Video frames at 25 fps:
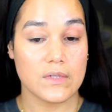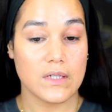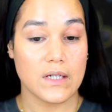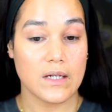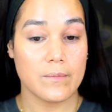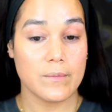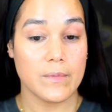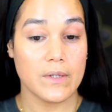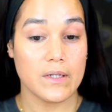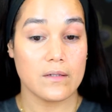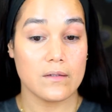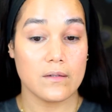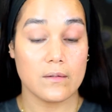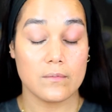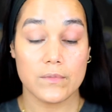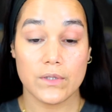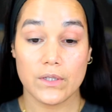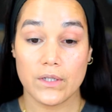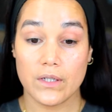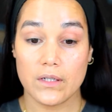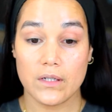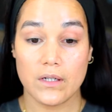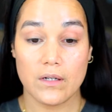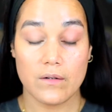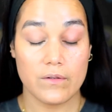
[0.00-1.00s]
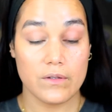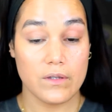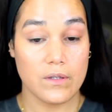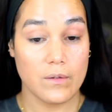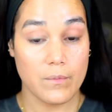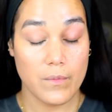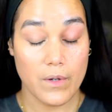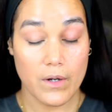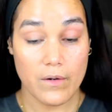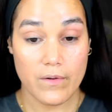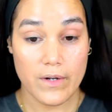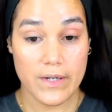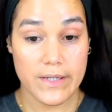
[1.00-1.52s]
I mean, I'm looking here in the
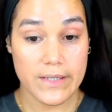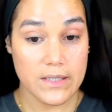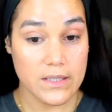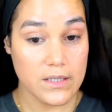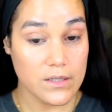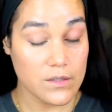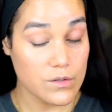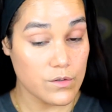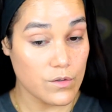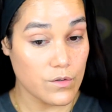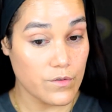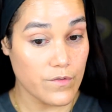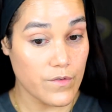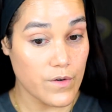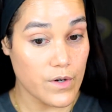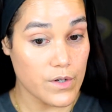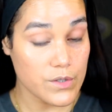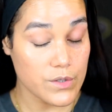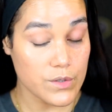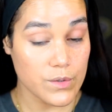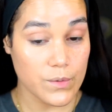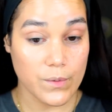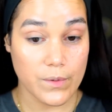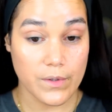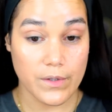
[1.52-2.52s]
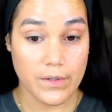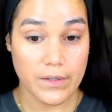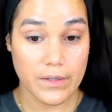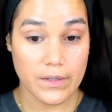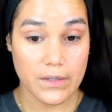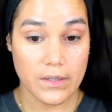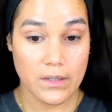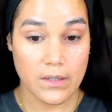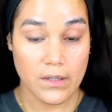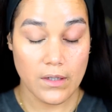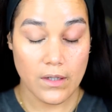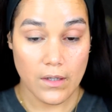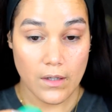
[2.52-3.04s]
mirror. I think so far so
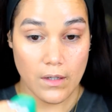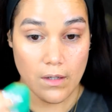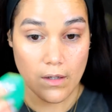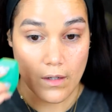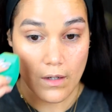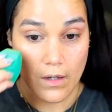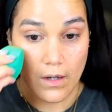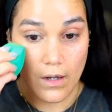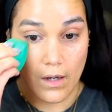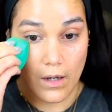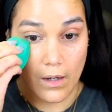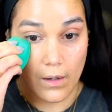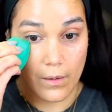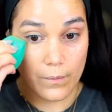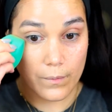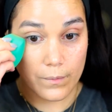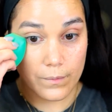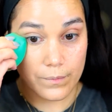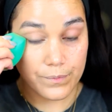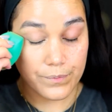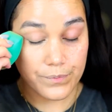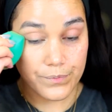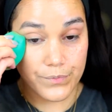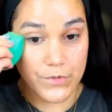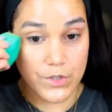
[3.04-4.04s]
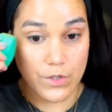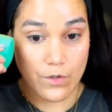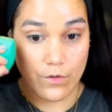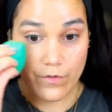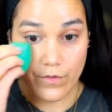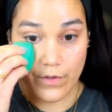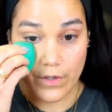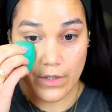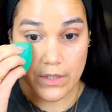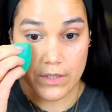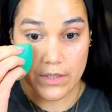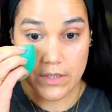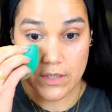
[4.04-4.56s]
good. So
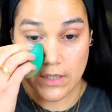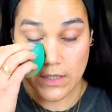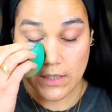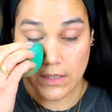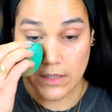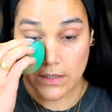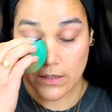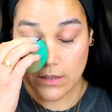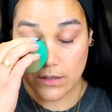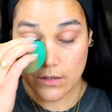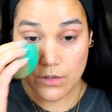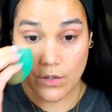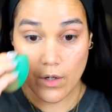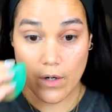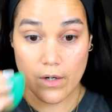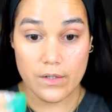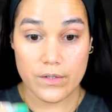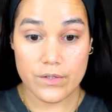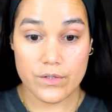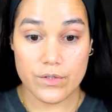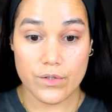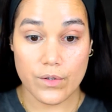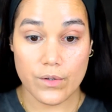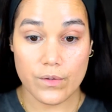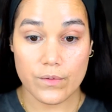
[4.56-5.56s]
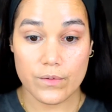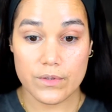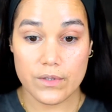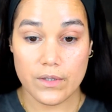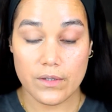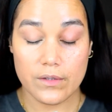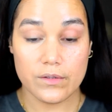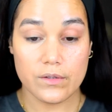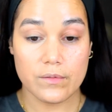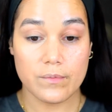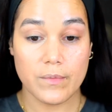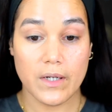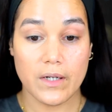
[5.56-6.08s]
for concealing the dark circles
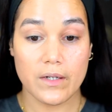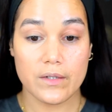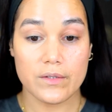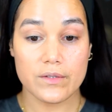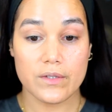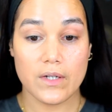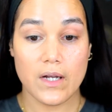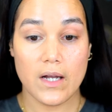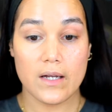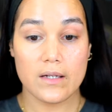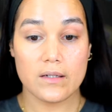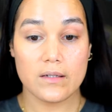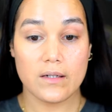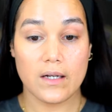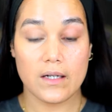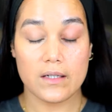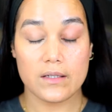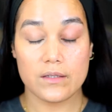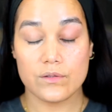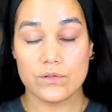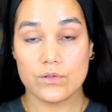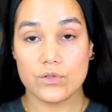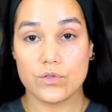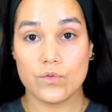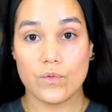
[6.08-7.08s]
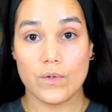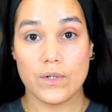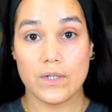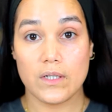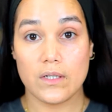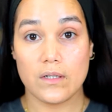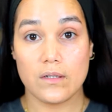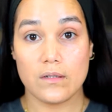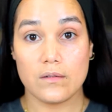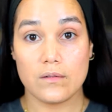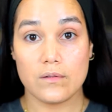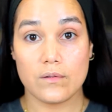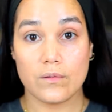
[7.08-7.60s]
under my under eye, now I didn't do
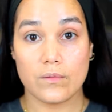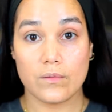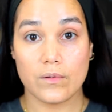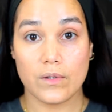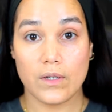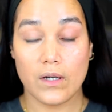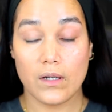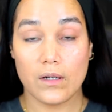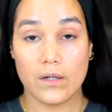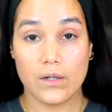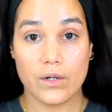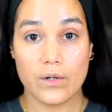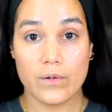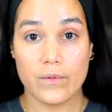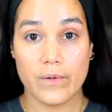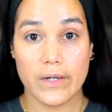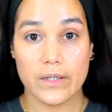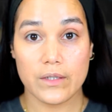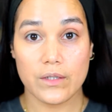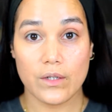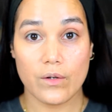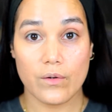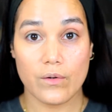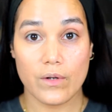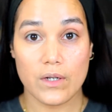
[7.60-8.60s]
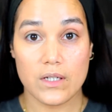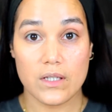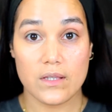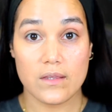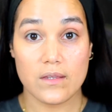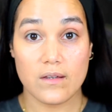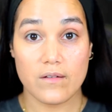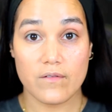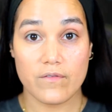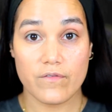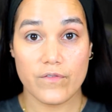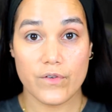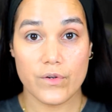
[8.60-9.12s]
any, color correcting or
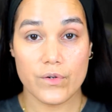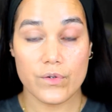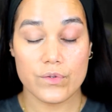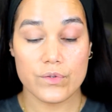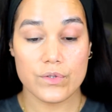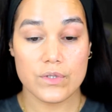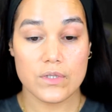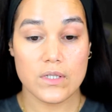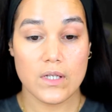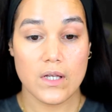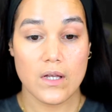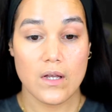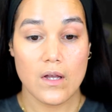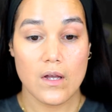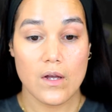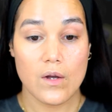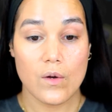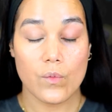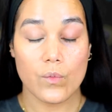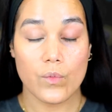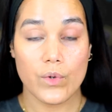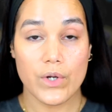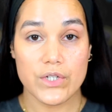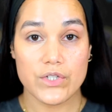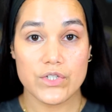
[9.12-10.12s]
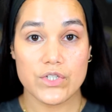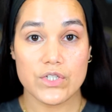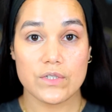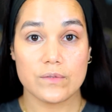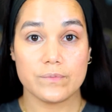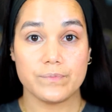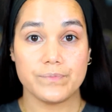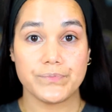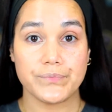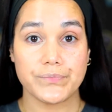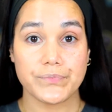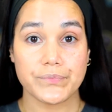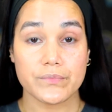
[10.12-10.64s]
anything first, which
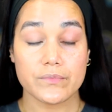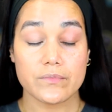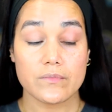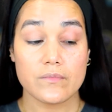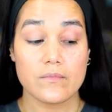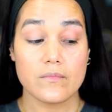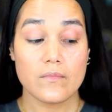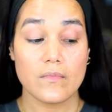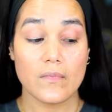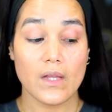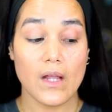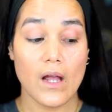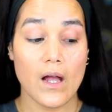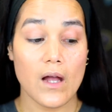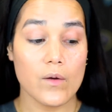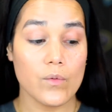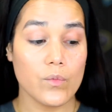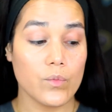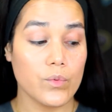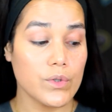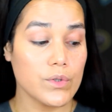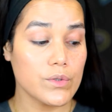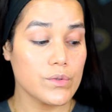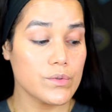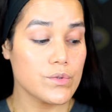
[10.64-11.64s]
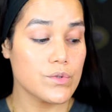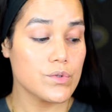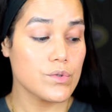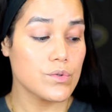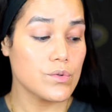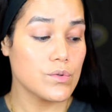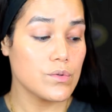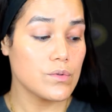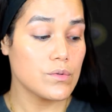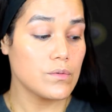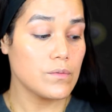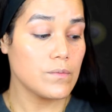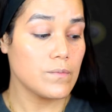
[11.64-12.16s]
I will
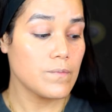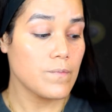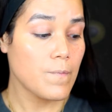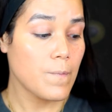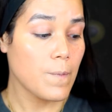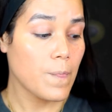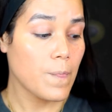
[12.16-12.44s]
do